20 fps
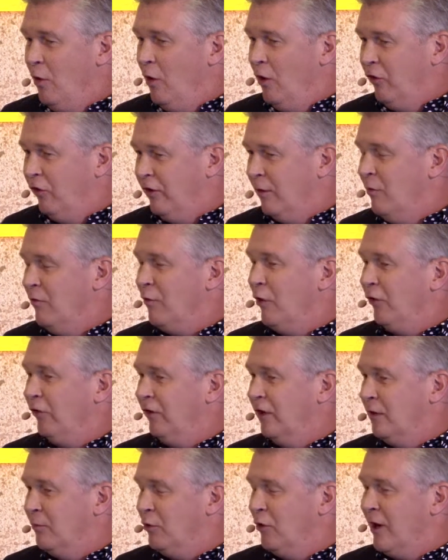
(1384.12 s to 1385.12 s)
some of what
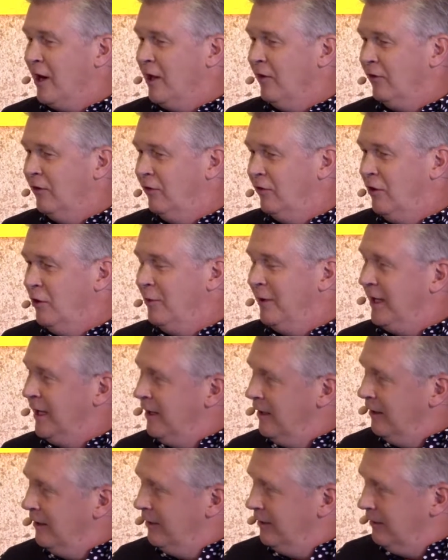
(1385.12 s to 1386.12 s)
Singapore Airlines is doing
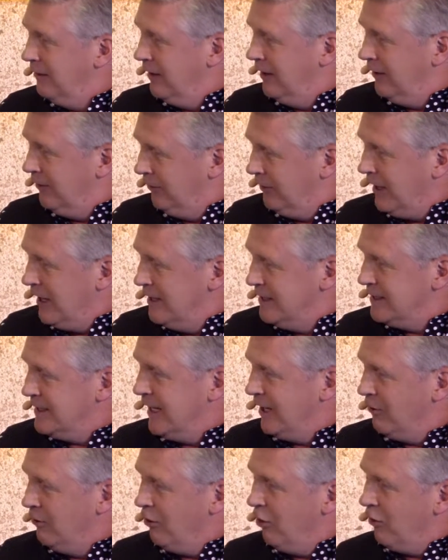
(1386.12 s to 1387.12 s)
in
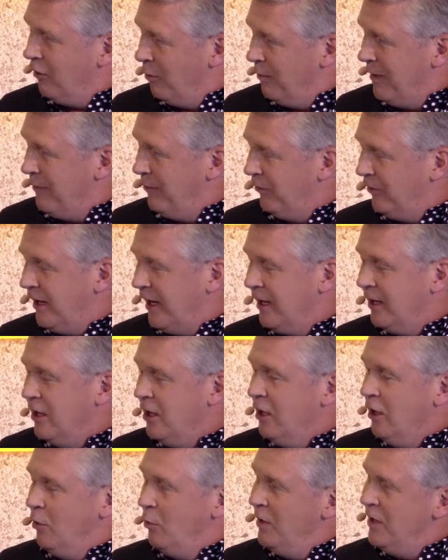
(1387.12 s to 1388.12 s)
Skyscanner and on their website,
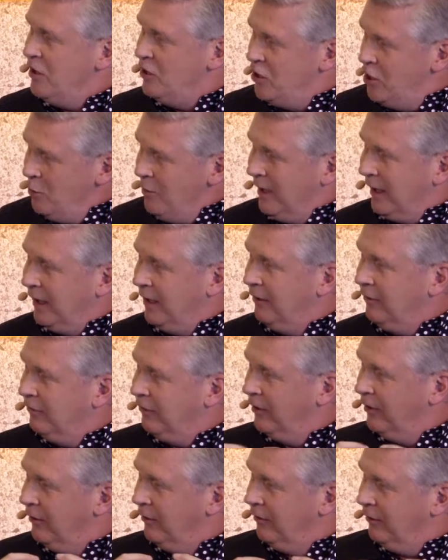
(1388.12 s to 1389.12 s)
we're doing
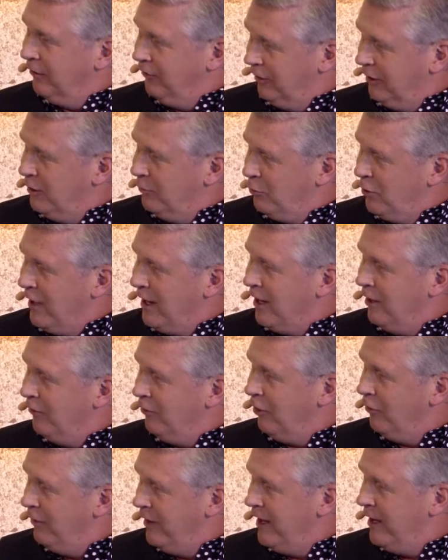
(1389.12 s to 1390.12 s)
for Singapore Airlines
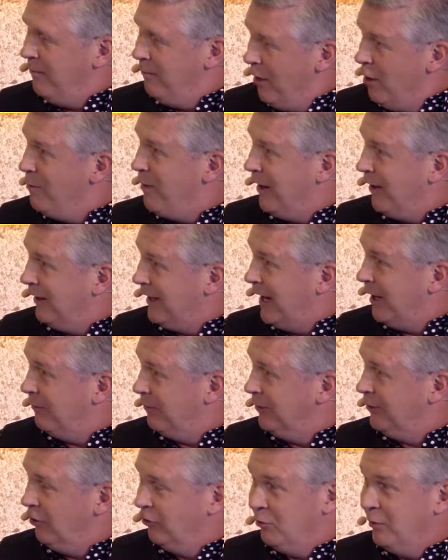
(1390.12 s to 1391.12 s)
on their mobile
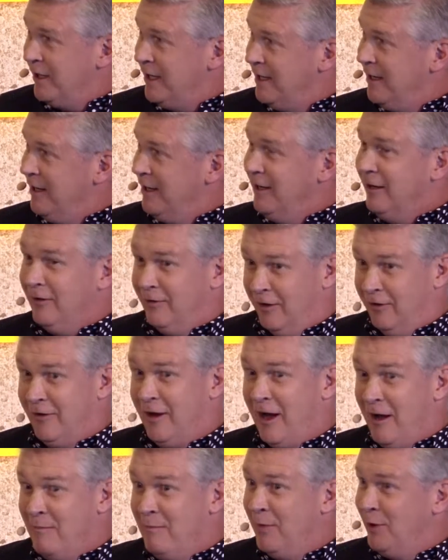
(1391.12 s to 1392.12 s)
app because we
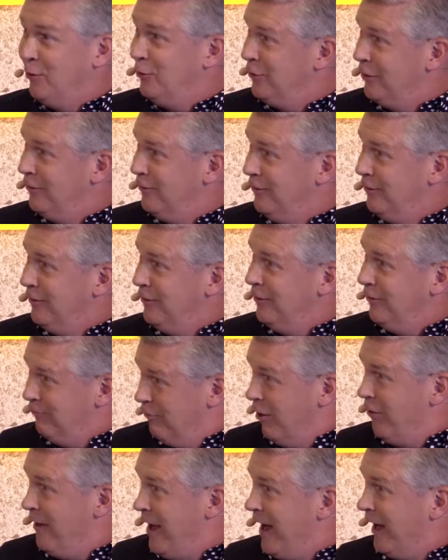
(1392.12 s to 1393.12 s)
design, build and
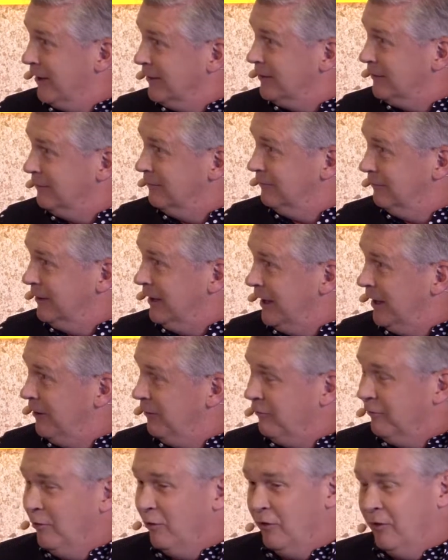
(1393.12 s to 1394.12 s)
run that
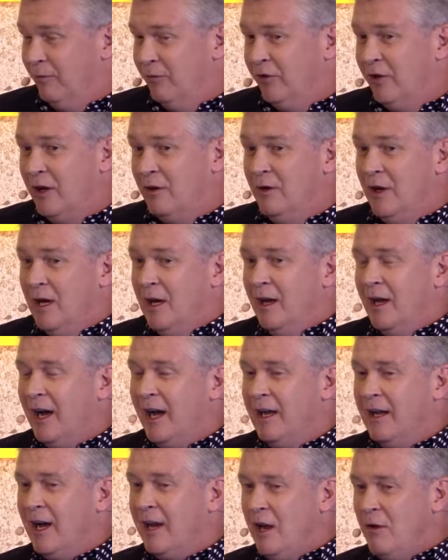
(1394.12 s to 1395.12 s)
for them. So
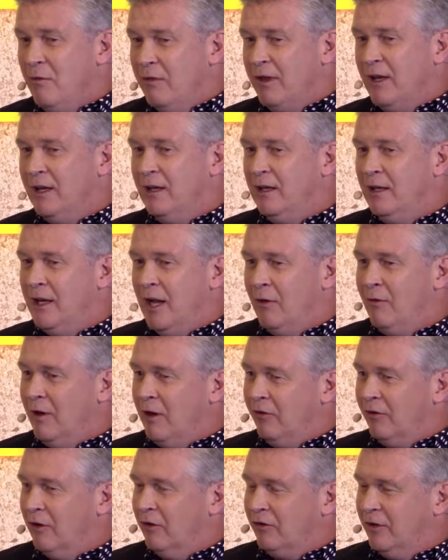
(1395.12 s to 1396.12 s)
I don't think
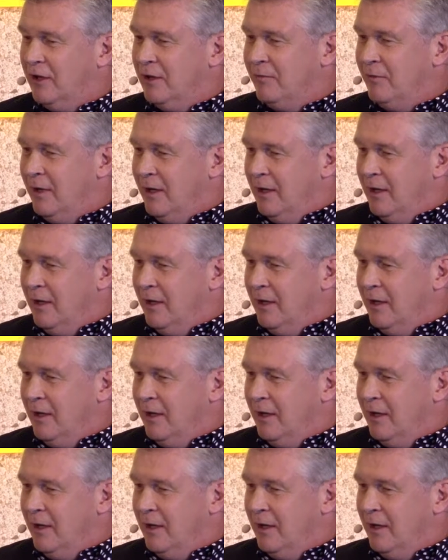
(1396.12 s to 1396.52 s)
it's not a